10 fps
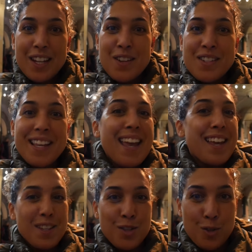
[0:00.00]
there's a
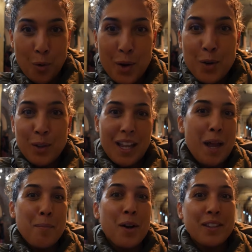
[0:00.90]
historical
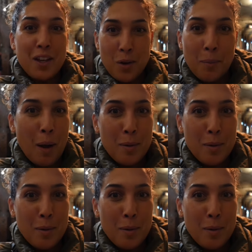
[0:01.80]
landmark that you'll